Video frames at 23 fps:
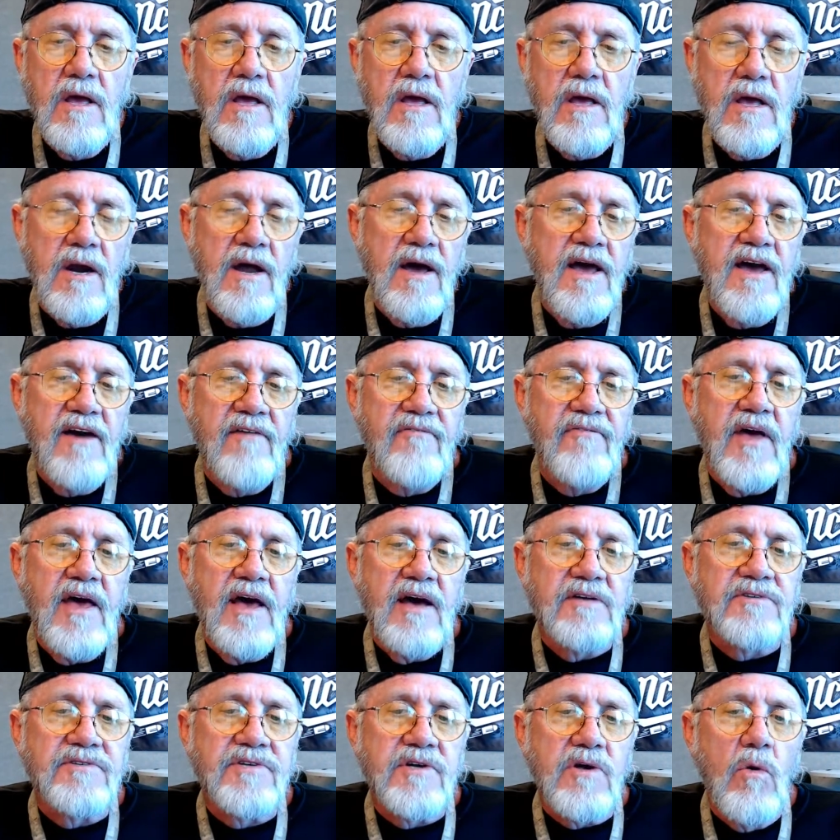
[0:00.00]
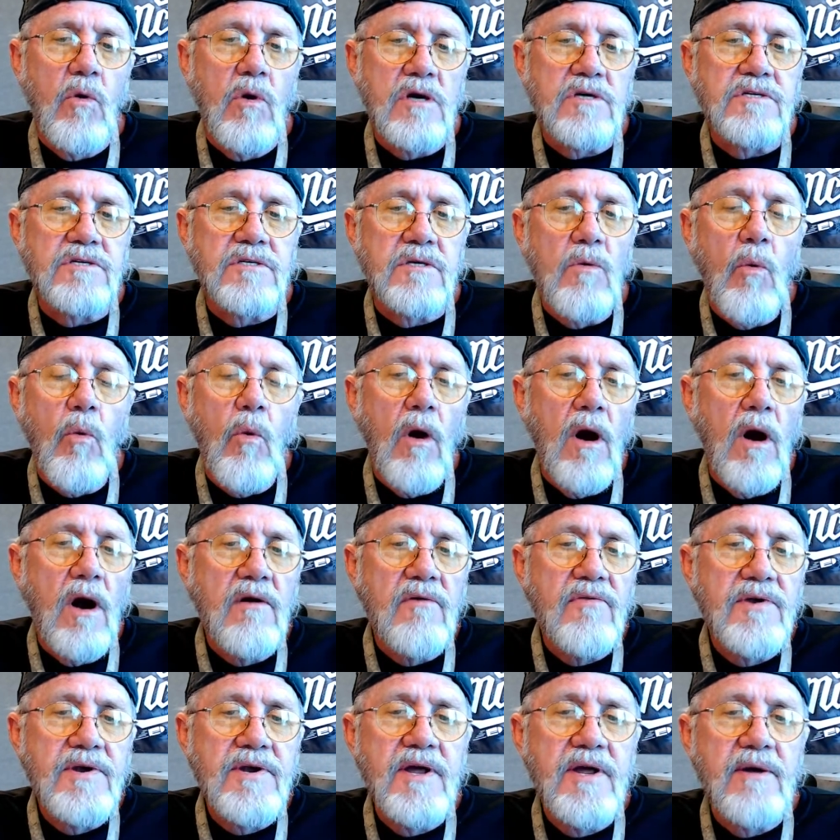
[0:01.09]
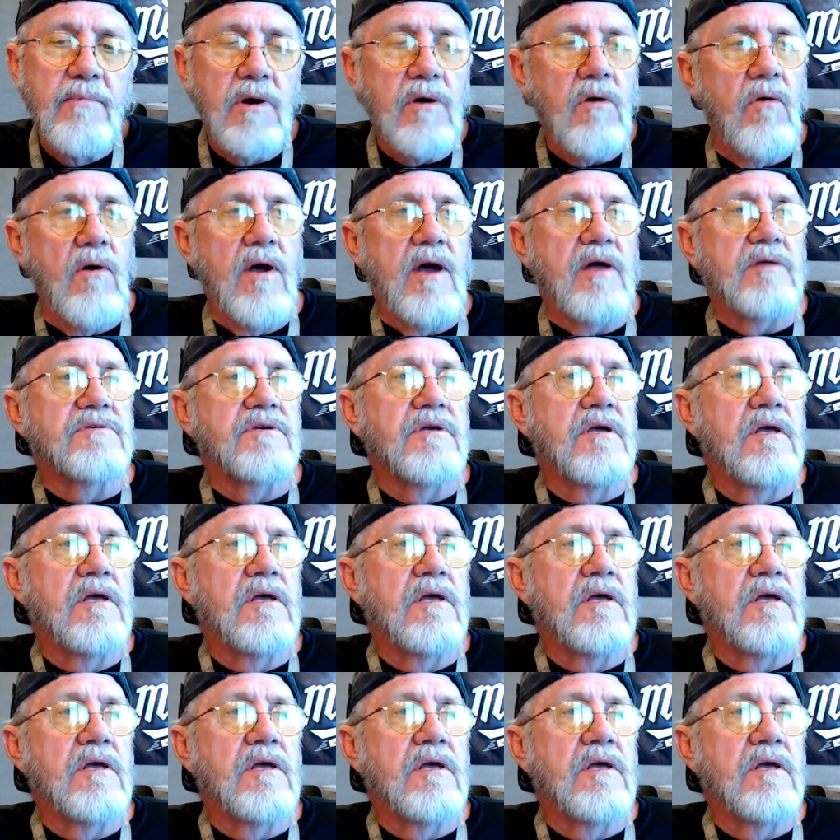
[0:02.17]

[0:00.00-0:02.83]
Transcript: And I have to ask the question, why are the Democrats